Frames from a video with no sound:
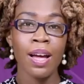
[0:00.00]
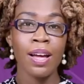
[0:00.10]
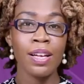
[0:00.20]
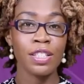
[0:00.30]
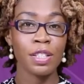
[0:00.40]

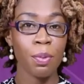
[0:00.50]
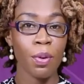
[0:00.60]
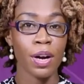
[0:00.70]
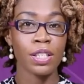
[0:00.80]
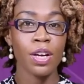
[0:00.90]
In
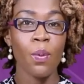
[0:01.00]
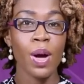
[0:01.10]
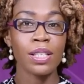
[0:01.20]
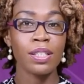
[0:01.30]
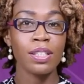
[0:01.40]
sport,
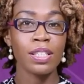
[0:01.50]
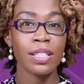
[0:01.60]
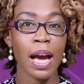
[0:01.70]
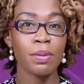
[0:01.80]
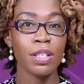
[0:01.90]
West Indies
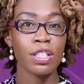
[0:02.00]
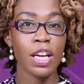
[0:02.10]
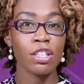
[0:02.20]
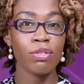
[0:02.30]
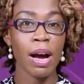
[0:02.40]
captain
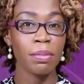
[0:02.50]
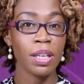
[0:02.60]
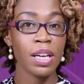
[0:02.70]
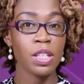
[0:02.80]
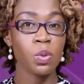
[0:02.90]
Denesh
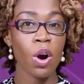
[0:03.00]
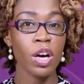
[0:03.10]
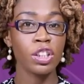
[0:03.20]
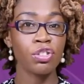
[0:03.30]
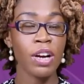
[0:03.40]
Ramdin has
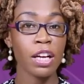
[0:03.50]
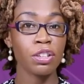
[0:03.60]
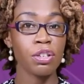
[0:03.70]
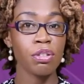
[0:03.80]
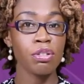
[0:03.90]
warned
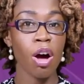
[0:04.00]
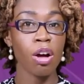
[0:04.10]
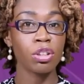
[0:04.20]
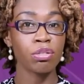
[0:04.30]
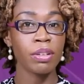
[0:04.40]
detractors
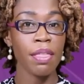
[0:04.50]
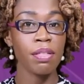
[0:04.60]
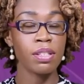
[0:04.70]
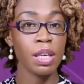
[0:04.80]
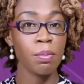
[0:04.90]
not to write
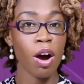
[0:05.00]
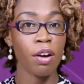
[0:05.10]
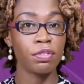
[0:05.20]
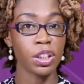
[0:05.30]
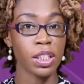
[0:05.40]
the team
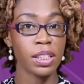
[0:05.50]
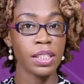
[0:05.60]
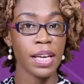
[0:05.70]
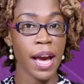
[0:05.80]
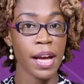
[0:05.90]
off
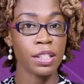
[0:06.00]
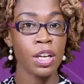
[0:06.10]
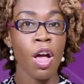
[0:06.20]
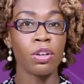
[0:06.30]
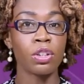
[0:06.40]
just yet. The